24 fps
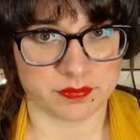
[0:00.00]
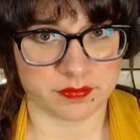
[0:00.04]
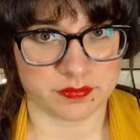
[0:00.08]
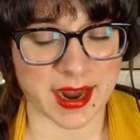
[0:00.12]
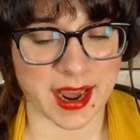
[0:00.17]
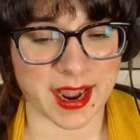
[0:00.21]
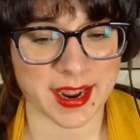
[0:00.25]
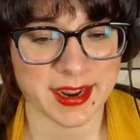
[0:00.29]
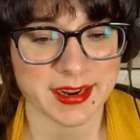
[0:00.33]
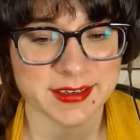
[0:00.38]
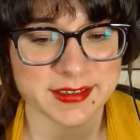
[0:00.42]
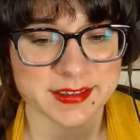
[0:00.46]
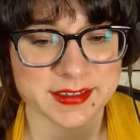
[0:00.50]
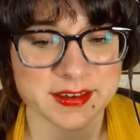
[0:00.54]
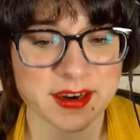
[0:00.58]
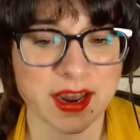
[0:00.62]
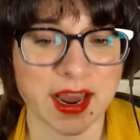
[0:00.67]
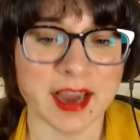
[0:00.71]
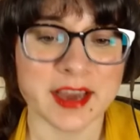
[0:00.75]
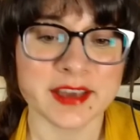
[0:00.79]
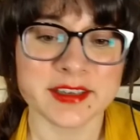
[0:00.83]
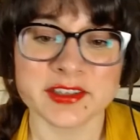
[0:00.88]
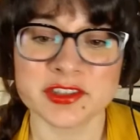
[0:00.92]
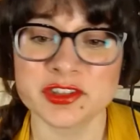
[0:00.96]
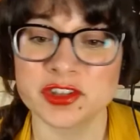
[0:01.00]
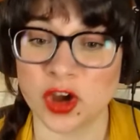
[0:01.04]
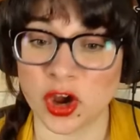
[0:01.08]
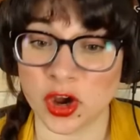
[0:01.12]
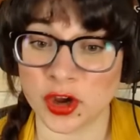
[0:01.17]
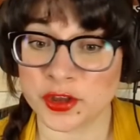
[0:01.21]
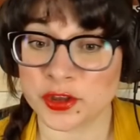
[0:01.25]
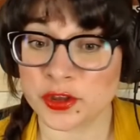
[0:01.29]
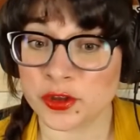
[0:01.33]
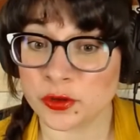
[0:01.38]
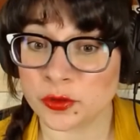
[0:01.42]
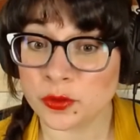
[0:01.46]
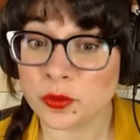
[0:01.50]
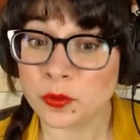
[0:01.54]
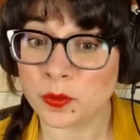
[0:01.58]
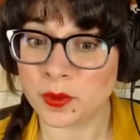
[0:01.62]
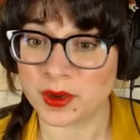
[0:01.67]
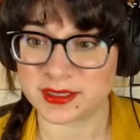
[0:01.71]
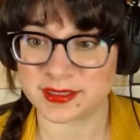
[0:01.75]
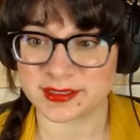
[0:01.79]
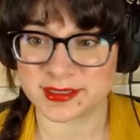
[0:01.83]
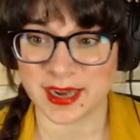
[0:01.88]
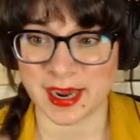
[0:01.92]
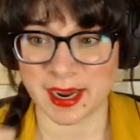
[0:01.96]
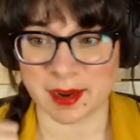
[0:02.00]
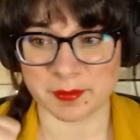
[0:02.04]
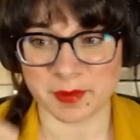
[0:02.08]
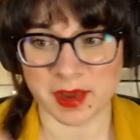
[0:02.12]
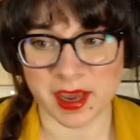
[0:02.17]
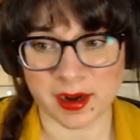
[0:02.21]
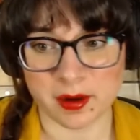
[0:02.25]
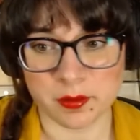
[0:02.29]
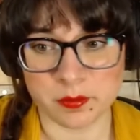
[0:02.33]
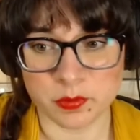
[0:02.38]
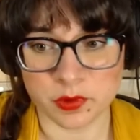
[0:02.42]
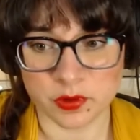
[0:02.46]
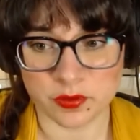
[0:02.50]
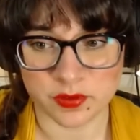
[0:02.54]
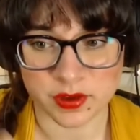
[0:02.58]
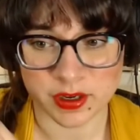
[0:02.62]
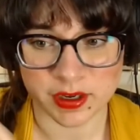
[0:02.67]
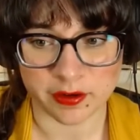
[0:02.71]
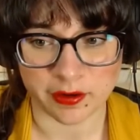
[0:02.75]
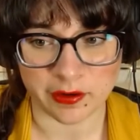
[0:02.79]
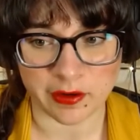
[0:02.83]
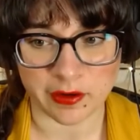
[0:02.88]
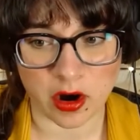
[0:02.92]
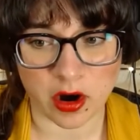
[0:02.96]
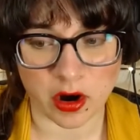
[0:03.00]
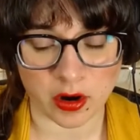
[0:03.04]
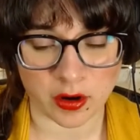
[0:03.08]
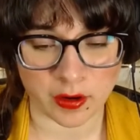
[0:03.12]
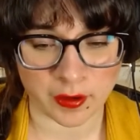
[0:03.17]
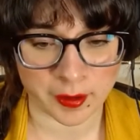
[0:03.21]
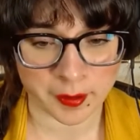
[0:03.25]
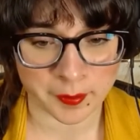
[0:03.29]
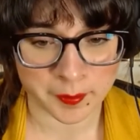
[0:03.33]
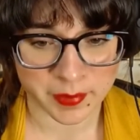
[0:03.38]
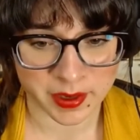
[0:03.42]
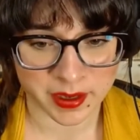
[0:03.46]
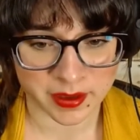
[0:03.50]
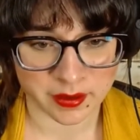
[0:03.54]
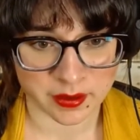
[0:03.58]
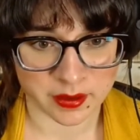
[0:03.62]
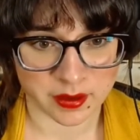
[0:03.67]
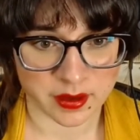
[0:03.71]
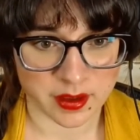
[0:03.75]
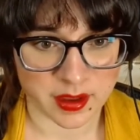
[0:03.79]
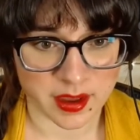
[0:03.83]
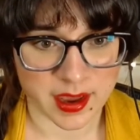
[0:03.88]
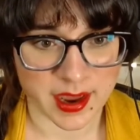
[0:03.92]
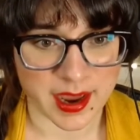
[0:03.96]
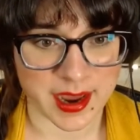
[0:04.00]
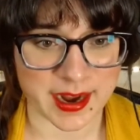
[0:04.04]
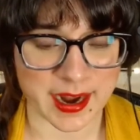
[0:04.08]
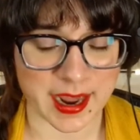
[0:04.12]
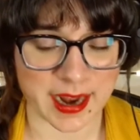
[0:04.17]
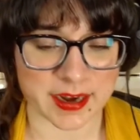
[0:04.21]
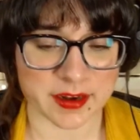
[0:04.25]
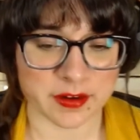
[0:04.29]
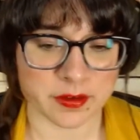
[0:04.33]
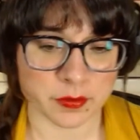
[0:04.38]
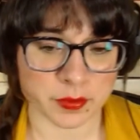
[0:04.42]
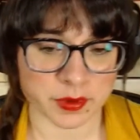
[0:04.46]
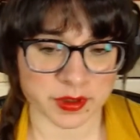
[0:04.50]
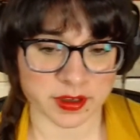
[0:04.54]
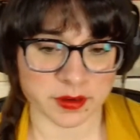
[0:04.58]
And I saw you one time kind of moving your arm, and I didn't